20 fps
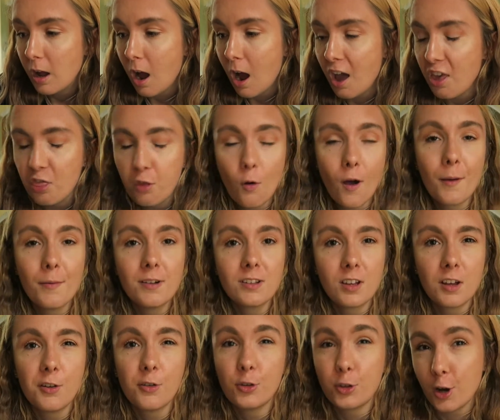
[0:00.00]
I thought I would just
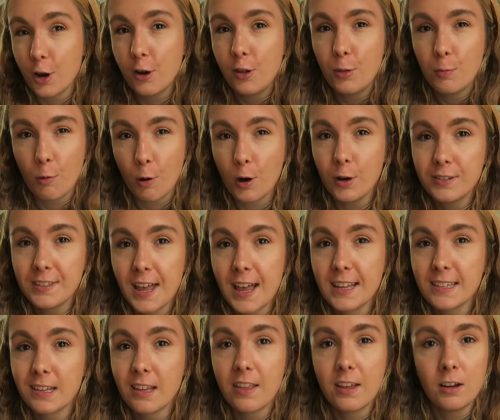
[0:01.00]
kind of show you the
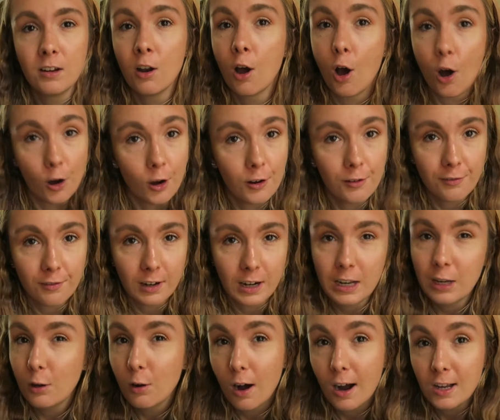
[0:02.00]
process and then hopefully
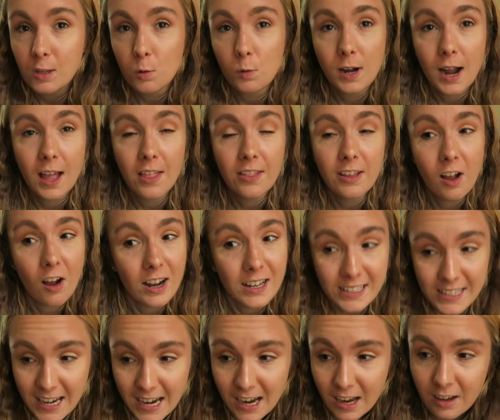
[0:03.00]
you guys will get the
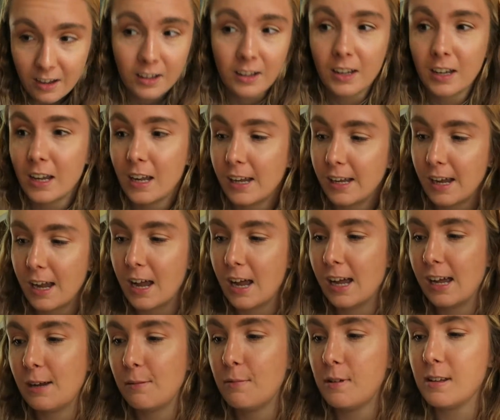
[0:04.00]
idea.
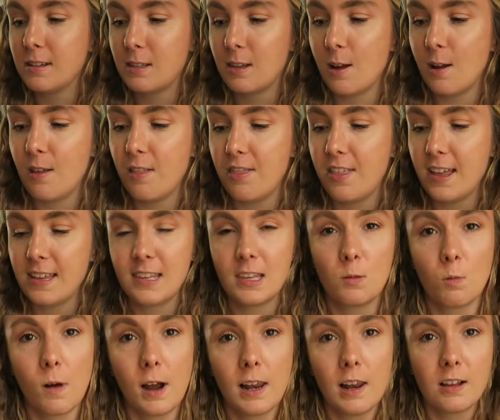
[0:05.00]
So this is
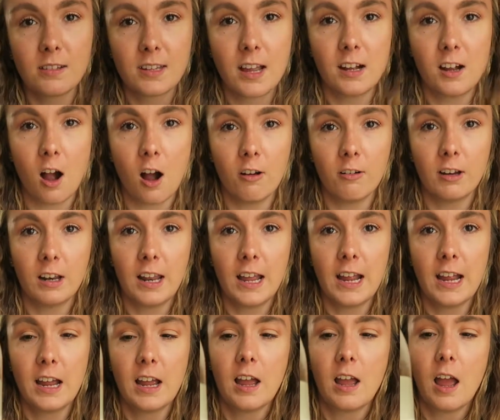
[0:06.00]
what it looks like
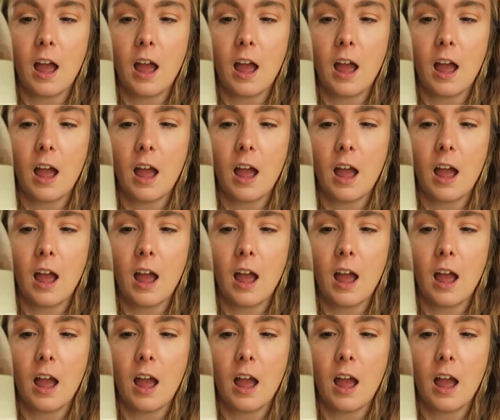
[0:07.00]
currently.